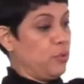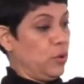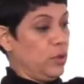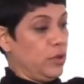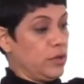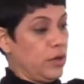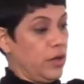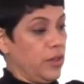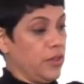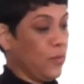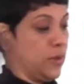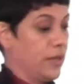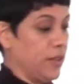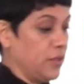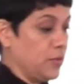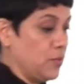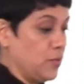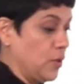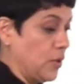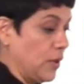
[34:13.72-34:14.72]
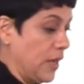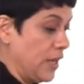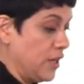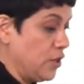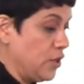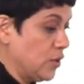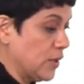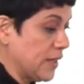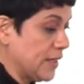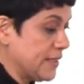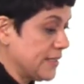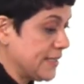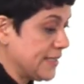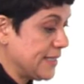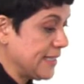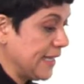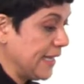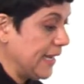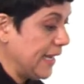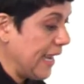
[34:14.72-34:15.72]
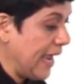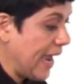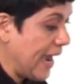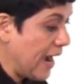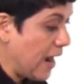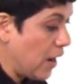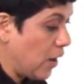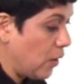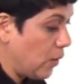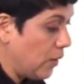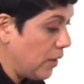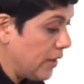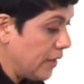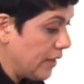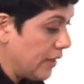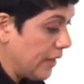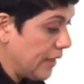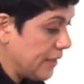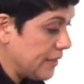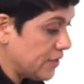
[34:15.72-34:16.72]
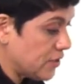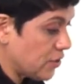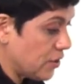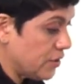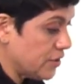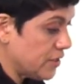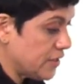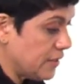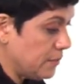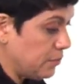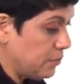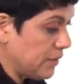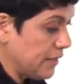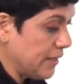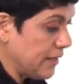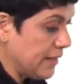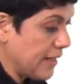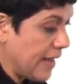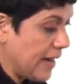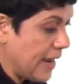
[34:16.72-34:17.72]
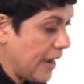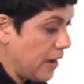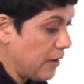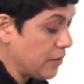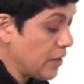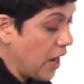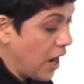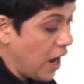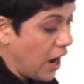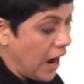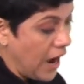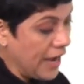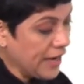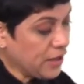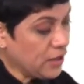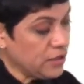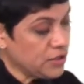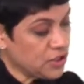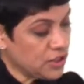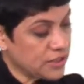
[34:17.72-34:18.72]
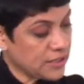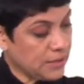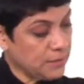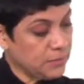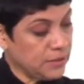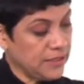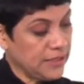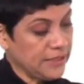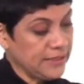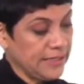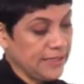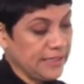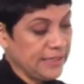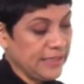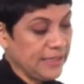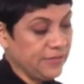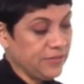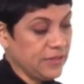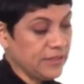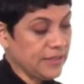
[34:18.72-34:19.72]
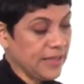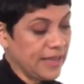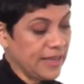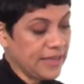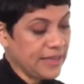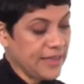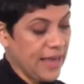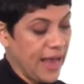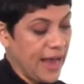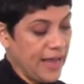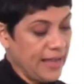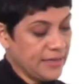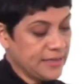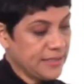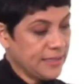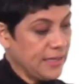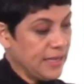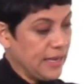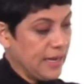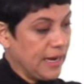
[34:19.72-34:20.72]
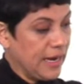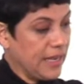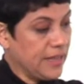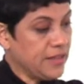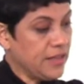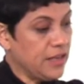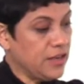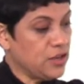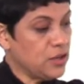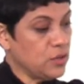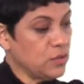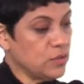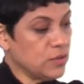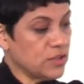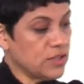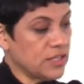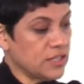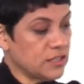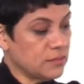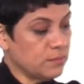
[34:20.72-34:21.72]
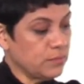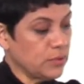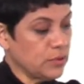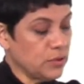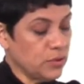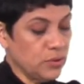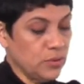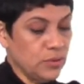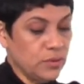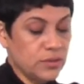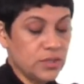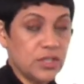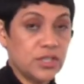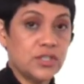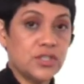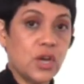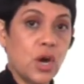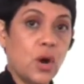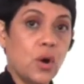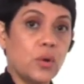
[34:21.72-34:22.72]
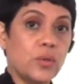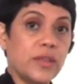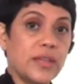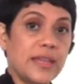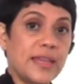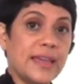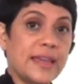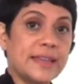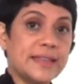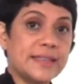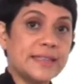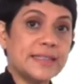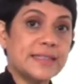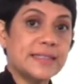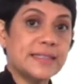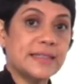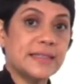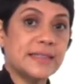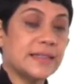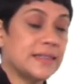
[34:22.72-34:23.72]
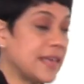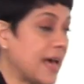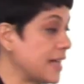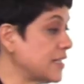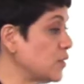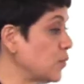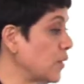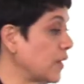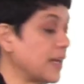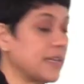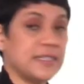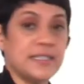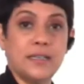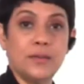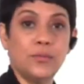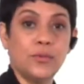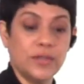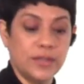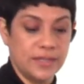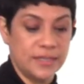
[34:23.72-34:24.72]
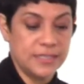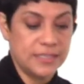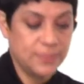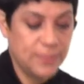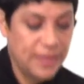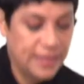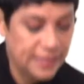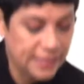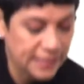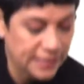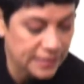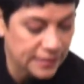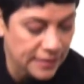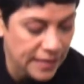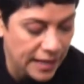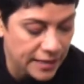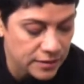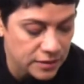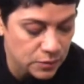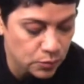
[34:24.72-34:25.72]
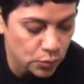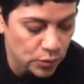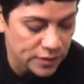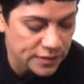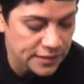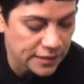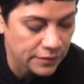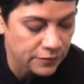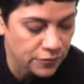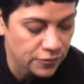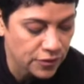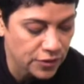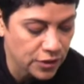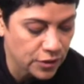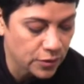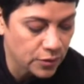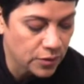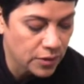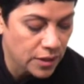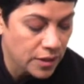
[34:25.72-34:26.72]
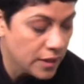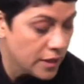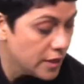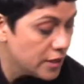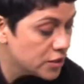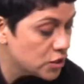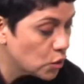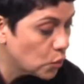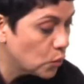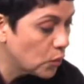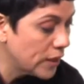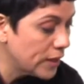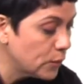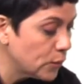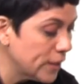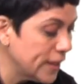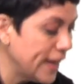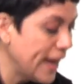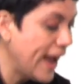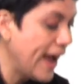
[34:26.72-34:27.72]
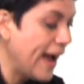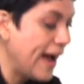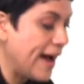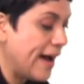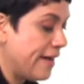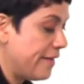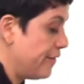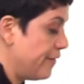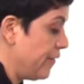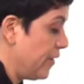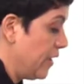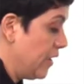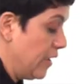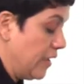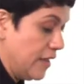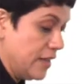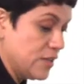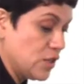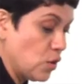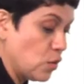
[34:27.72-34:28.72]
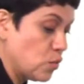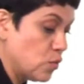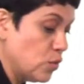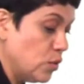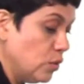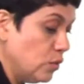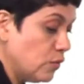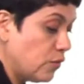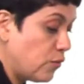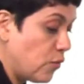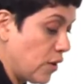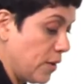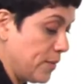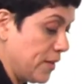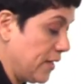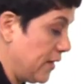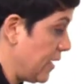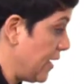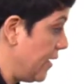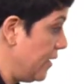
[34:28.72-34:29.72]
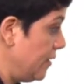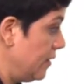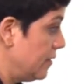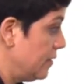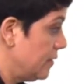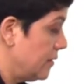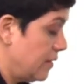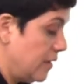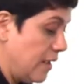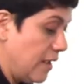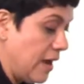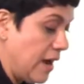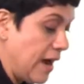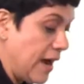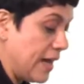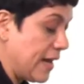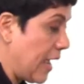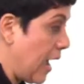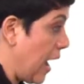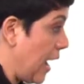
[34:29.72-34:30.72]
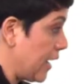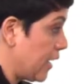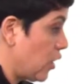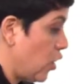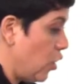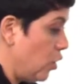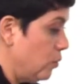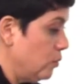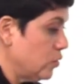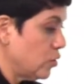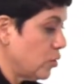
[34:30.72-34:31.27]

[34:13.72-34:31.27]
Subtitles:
pull it all the way through, and you can see how it starts to blend that out. I could just completely leave it like that and then use this blue to tone the ends. That's what I did with this mannequin that's pre-done for you. So what we have is a root formula, and I combed